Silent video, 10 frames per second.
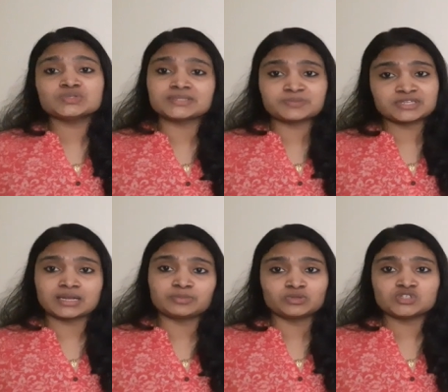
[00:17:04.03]

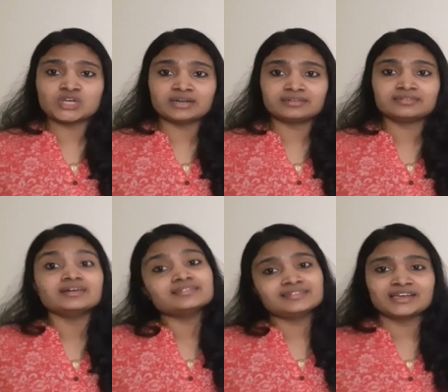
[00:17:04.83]
subscribe to the channel.
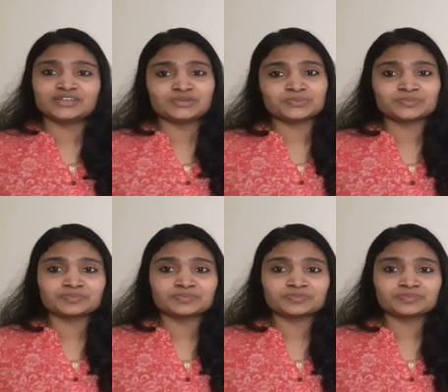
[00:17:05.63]
Thank you.